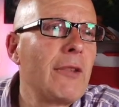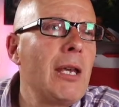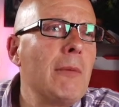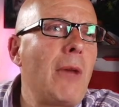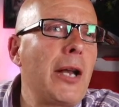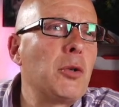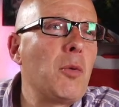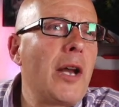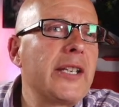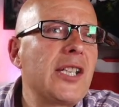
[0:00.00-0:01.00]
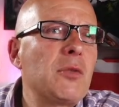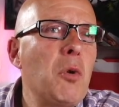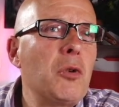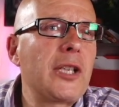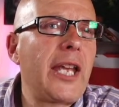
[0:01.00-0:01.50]
Michael White says
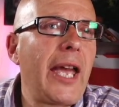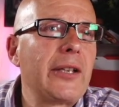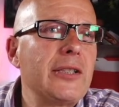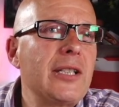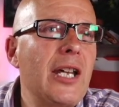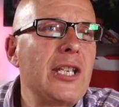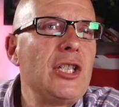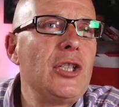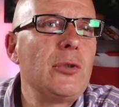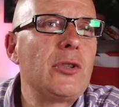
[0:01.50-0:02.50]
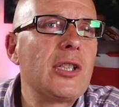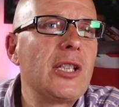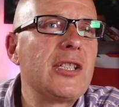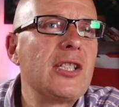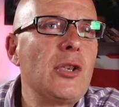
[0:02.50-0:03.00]
water cannon
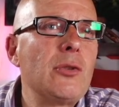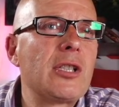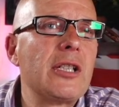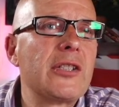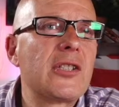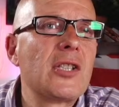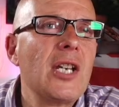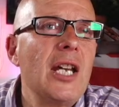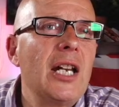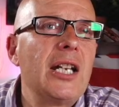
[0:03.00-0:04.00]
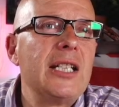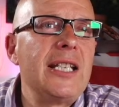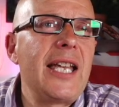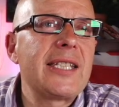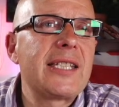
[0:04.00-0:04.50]
is useless
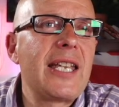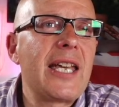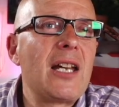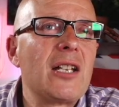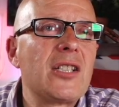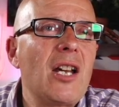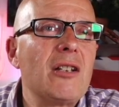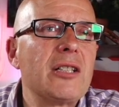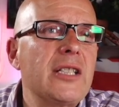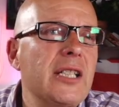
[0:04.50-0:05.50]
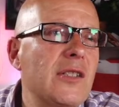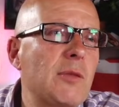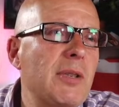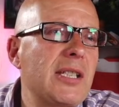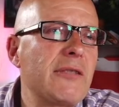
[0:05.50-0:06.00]
unless they are targeting a
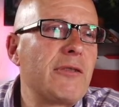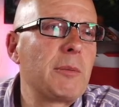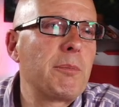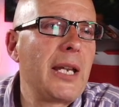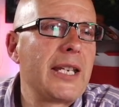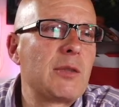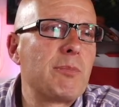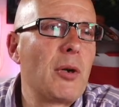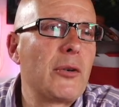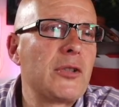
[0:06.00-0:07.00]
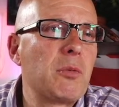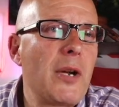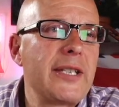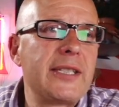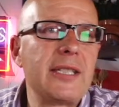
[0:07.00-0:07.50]
specific place. Boris
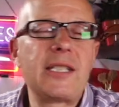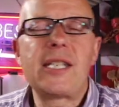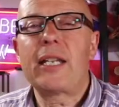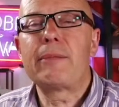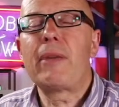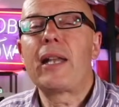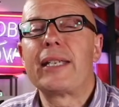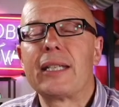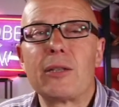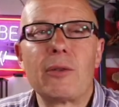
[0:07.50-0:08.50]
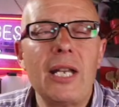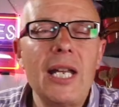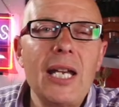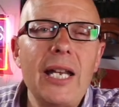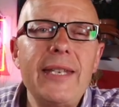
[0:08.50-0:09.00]
wasted a ton of money. Oh,
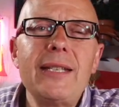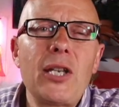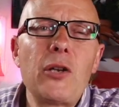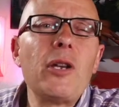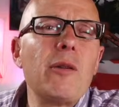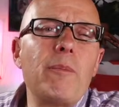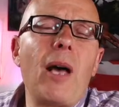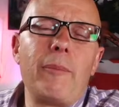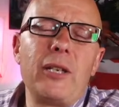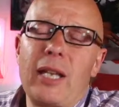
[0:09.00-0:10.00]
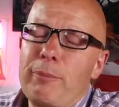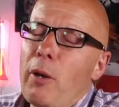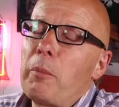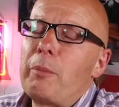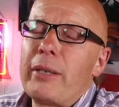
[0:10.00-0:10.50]
I think, though, I mean, they
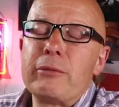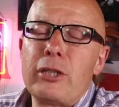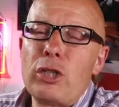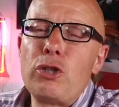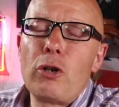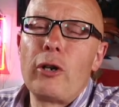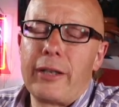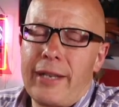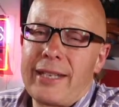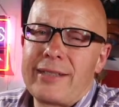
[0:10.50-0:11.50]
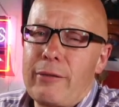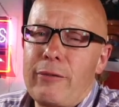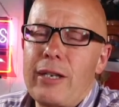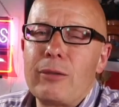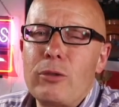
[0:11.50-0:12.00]
probably would enjoy it. That's the
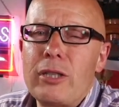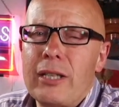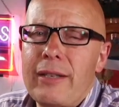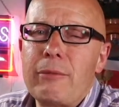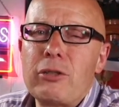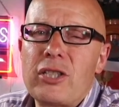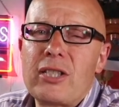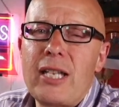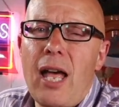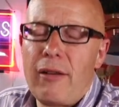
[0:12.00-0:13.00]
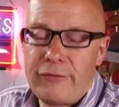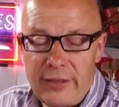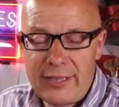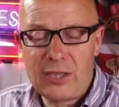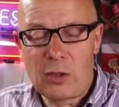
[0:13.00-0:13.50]
thing, wouldn't it? They would just laugh. And
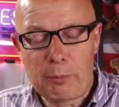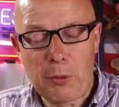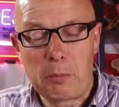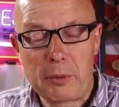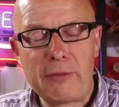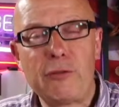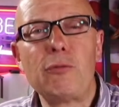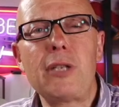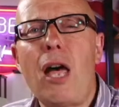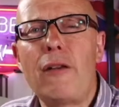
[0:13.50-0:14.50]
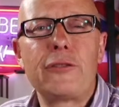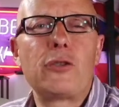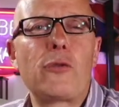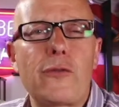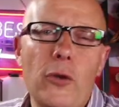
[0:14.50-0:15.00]
this is the problem. If you laugh at
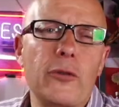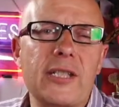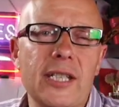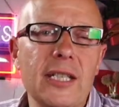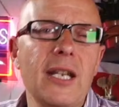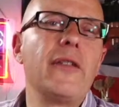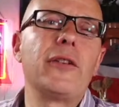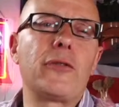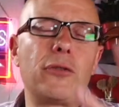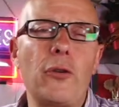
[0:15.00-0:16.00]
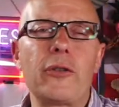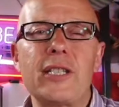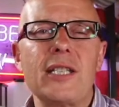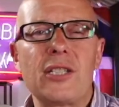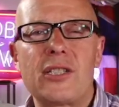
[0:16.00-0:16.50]
authority, the
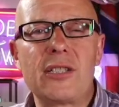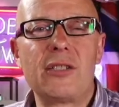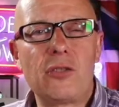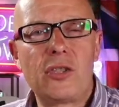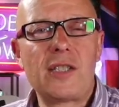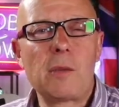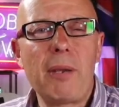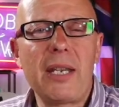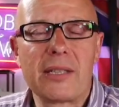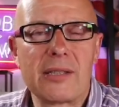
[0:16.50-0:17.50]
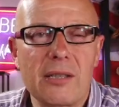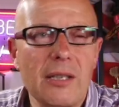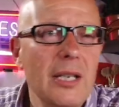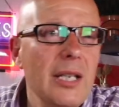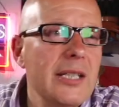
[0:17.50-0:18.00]
authority just disappears.
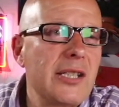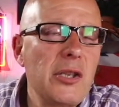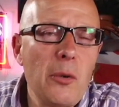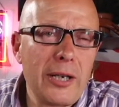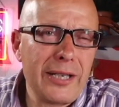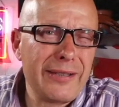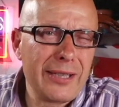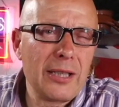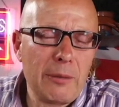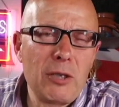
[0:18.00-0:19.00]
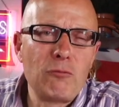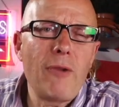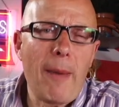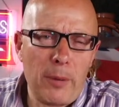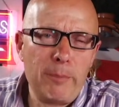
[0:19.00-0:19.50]
So you don't want anything. I mean,
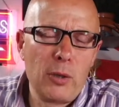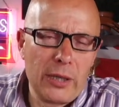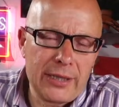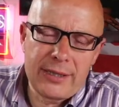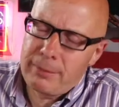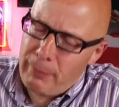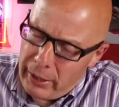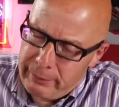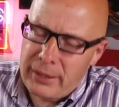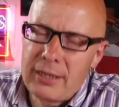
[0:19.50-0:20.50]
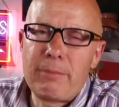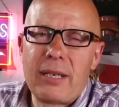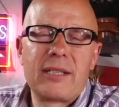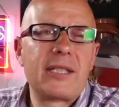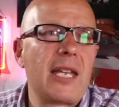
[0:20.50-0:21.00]
rubber bullets might be a bit
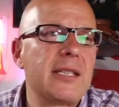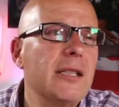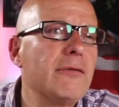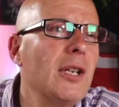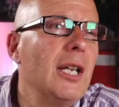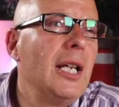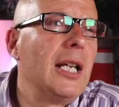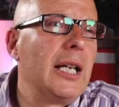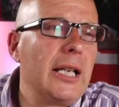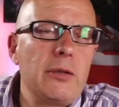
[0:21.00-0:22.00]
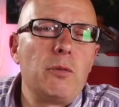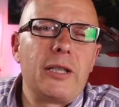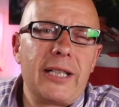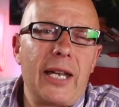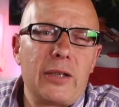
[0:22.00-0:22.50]
excessive. You
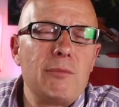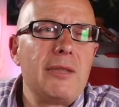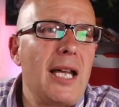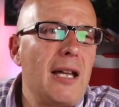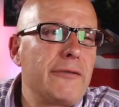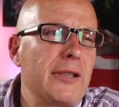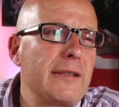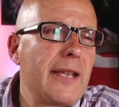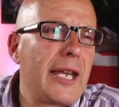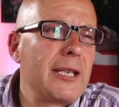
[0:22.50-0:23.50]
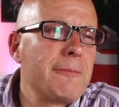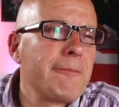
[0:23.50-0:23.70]
wouldn't get them laughing then.